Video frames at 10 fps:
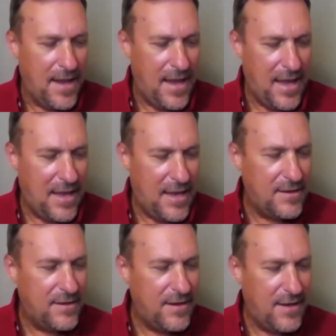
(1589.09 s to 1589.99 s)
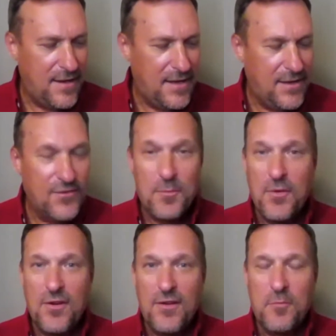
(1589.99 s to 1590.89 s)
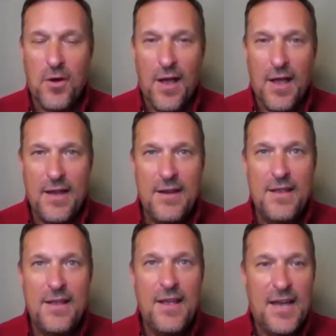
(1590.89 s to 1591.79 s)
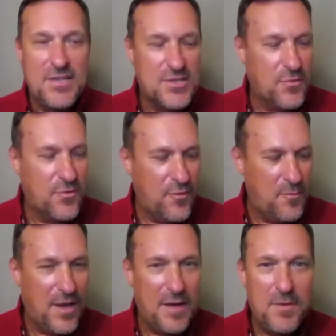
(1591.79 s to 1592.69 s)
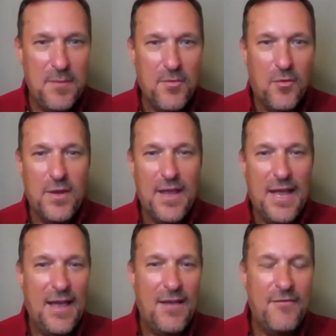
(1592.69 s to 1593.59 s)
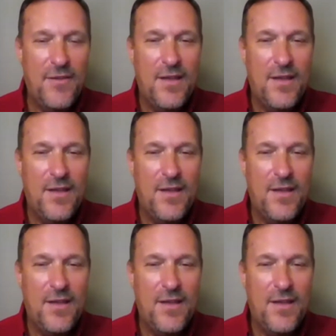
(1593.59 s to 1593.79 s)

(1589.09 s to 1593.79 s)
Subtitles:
And in the spirit of pride, I just want to remind people we have